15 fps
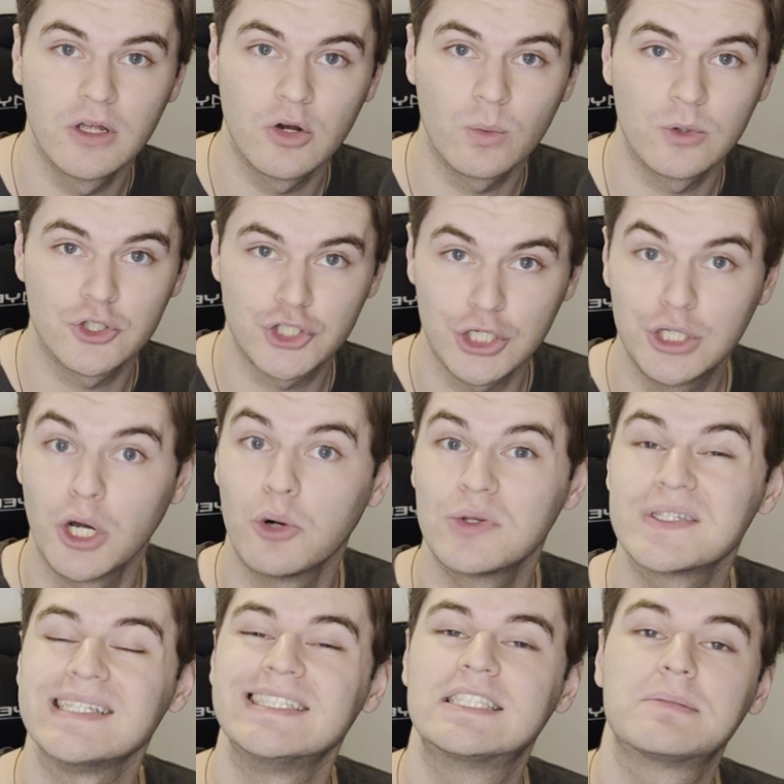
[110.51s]
where she
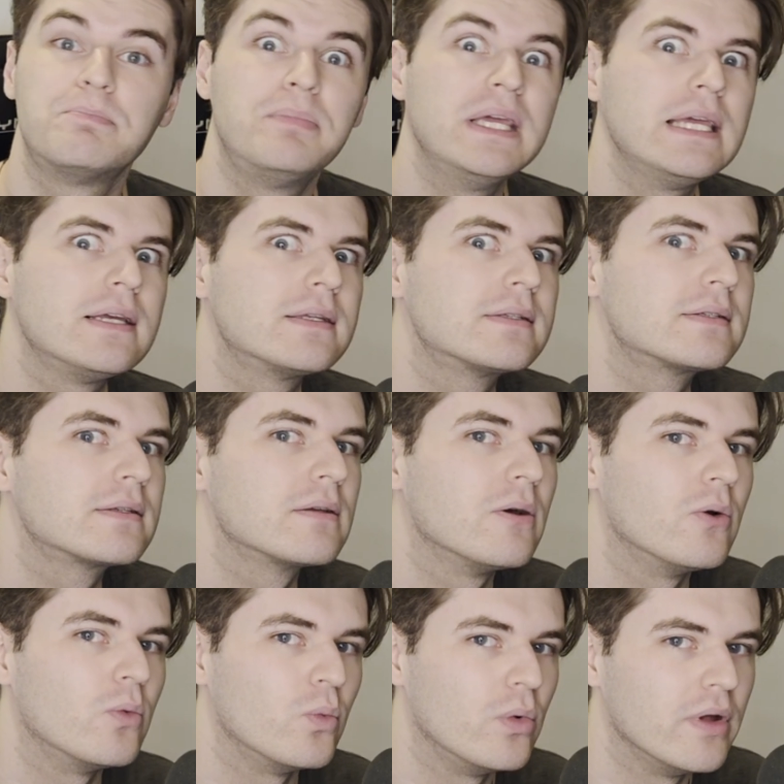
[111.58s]
goes and speaks
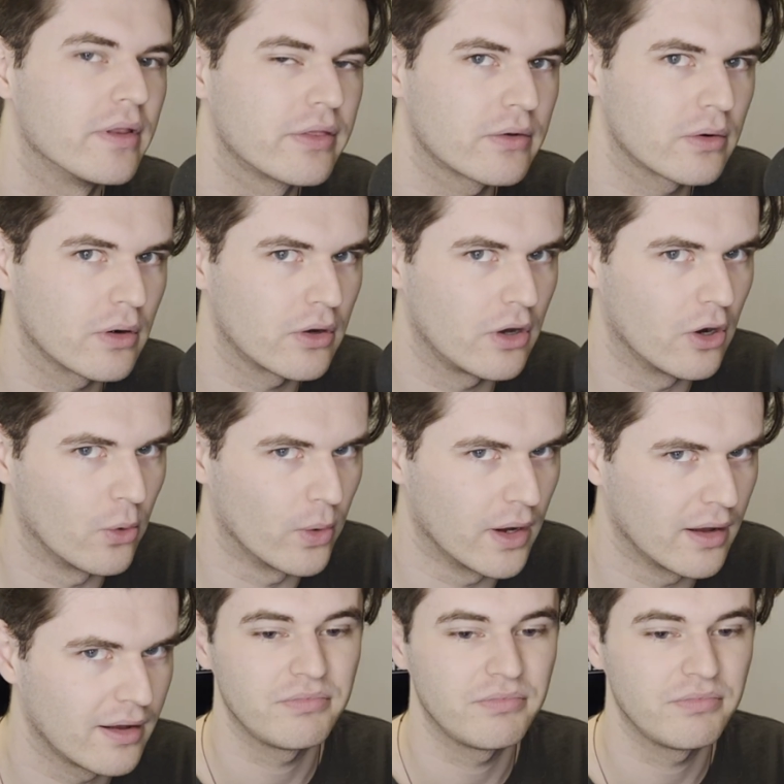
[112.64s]
with Krakoa,